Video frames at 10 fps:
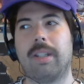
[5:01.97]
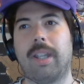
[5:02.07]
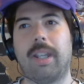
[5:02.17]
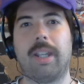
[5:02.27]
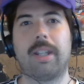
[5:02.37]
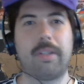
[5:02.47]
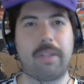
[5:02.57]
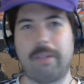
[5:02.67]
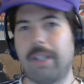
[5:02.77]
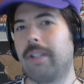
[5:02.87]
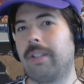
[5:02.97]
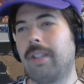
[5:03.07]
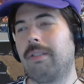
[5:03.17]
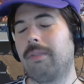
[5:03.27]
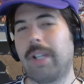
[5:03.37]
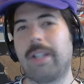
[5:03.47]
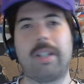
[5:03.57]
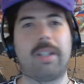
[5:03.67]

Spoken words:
and another reality